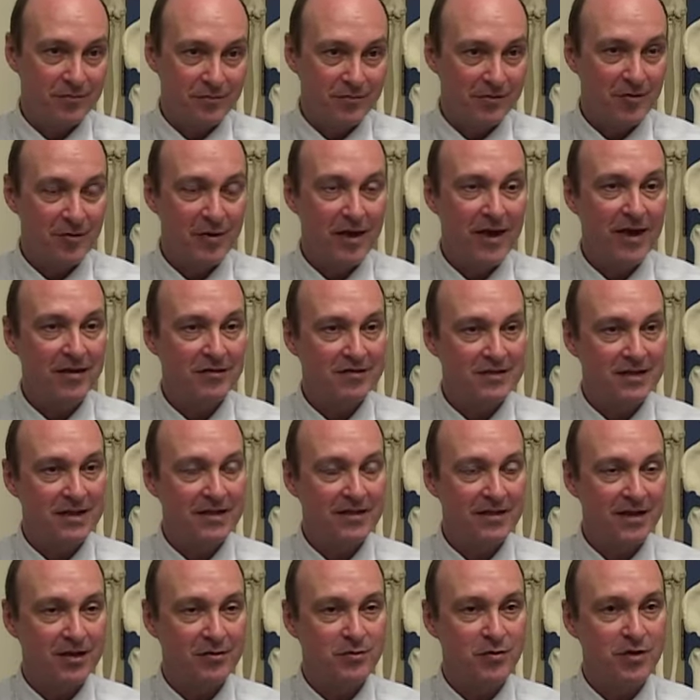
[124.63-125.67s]
You may have seen
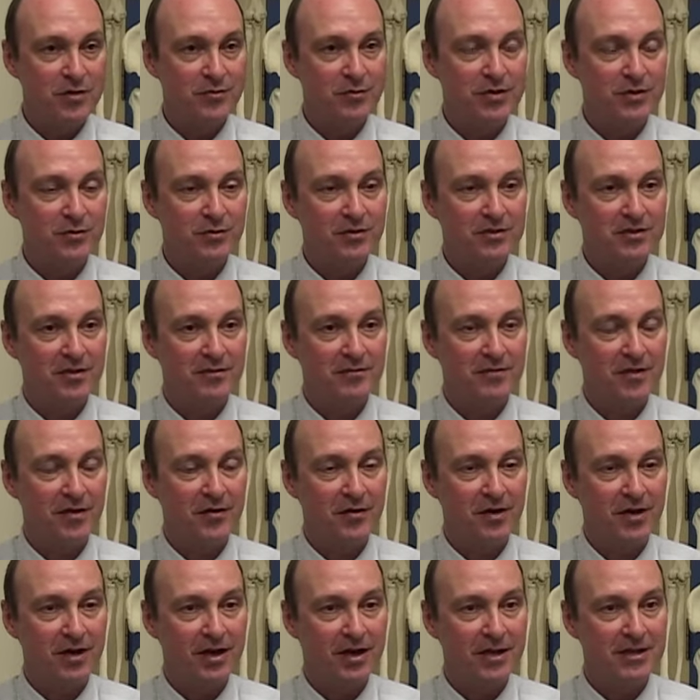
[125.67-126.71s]
that one. We do some
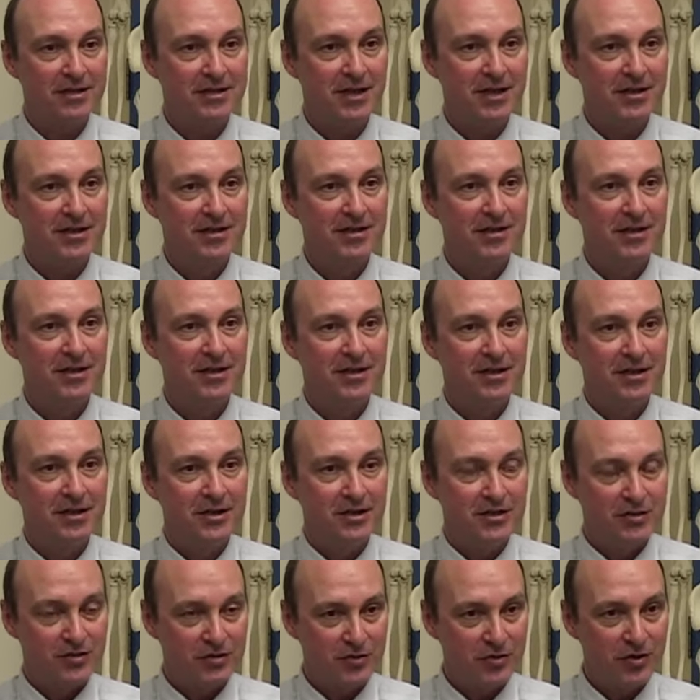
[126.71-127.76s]
very high-tech
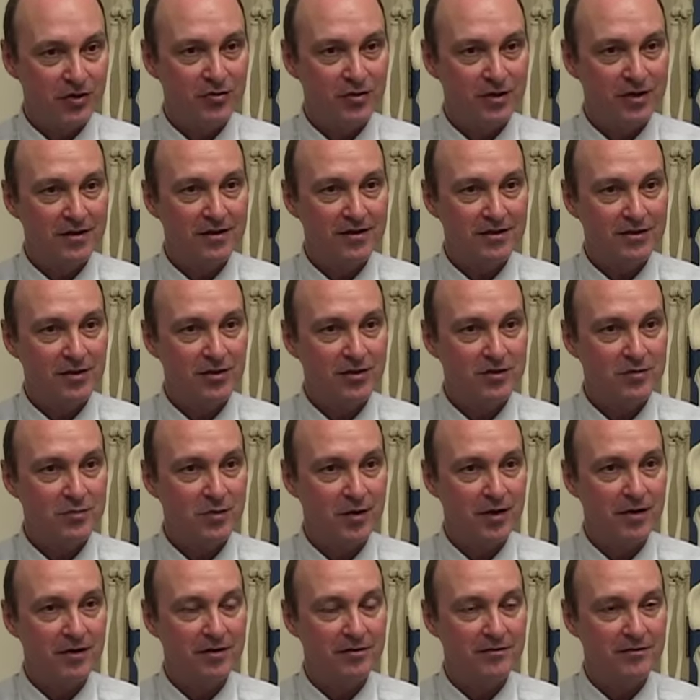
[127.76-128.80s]
surgery in this
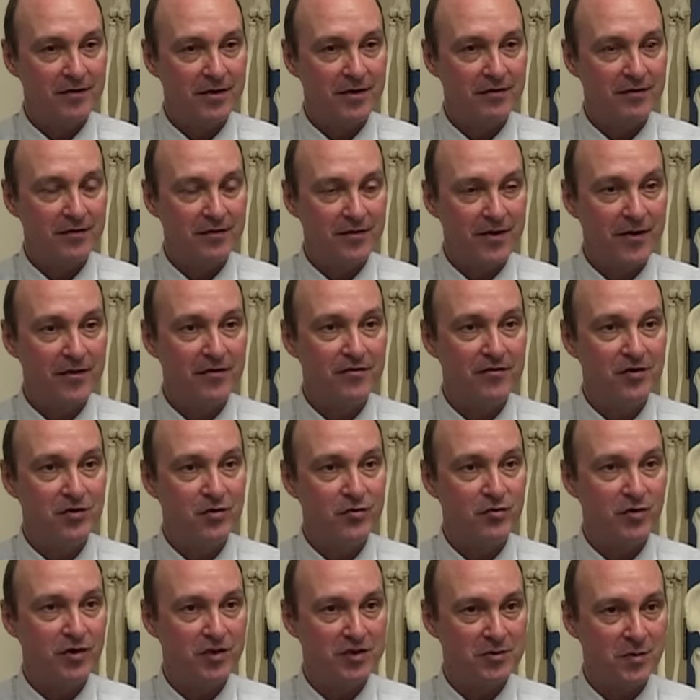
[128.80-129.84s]
hospital, one of the very
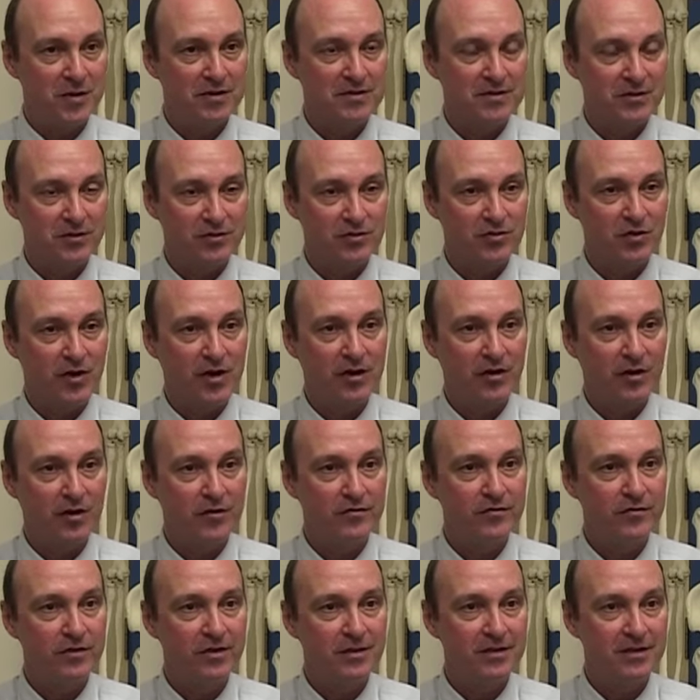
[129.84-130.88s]
few hospitals in Australia
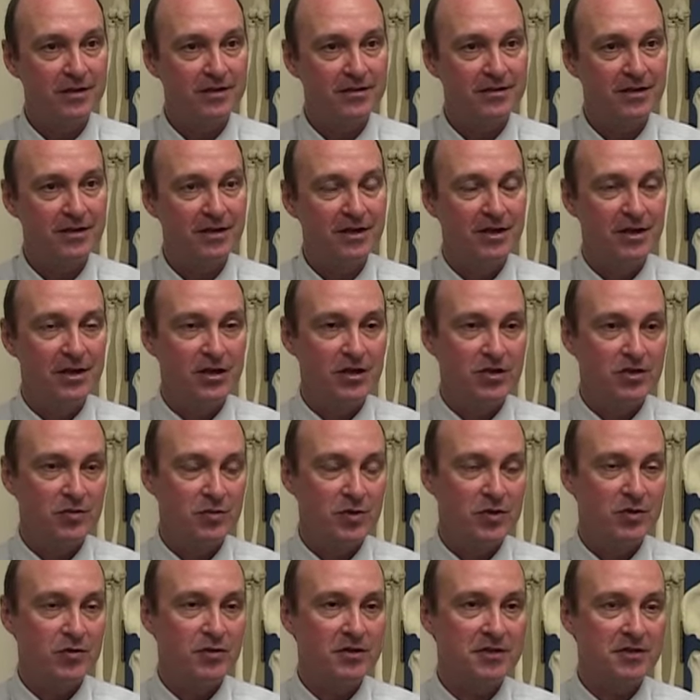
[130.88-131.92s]
offering that. So
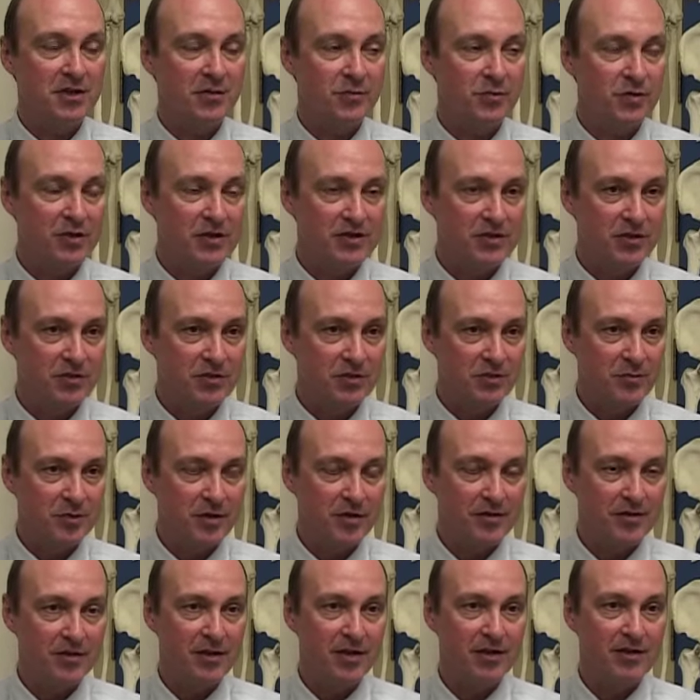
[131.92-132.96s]
we're doing some research
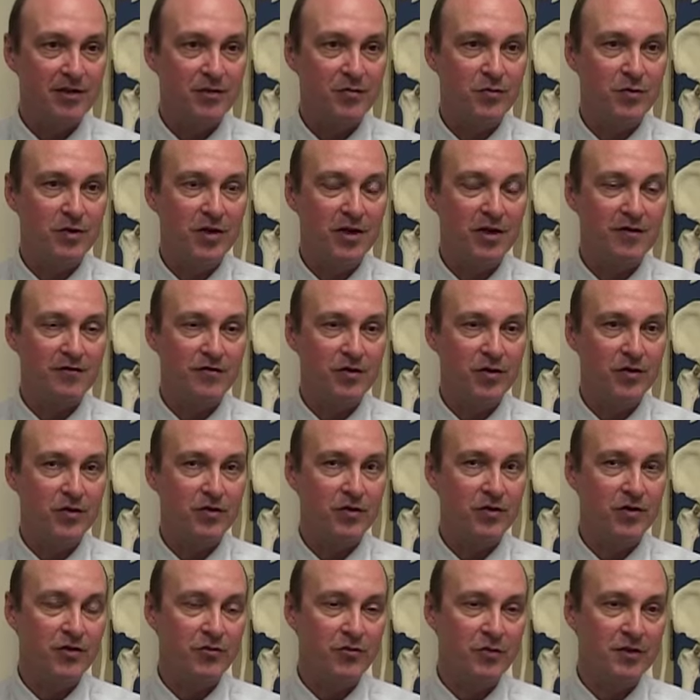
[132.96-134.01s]
about that, and we have
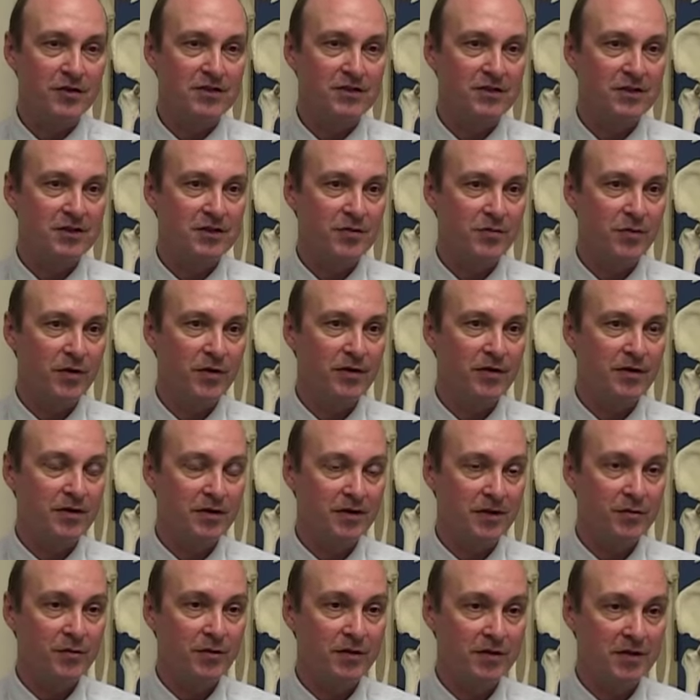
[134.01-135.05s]
ongoing research
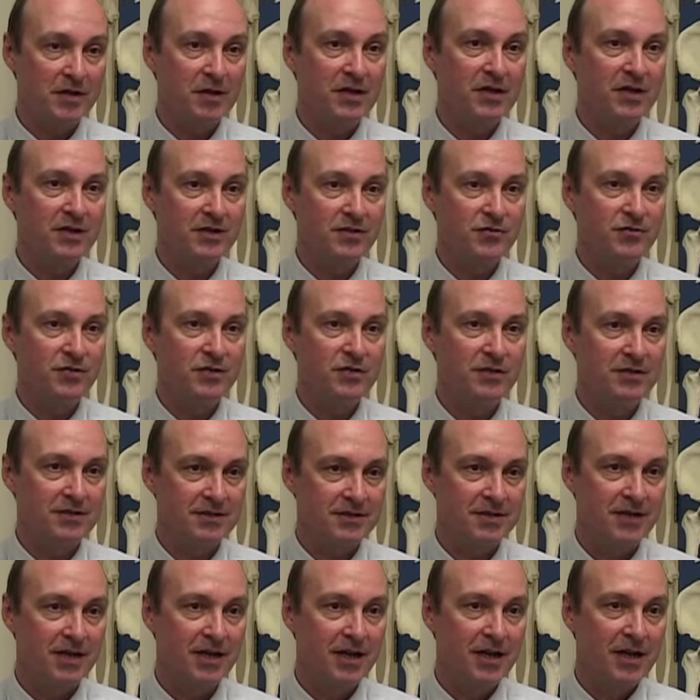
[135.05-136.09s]
with knee injuries.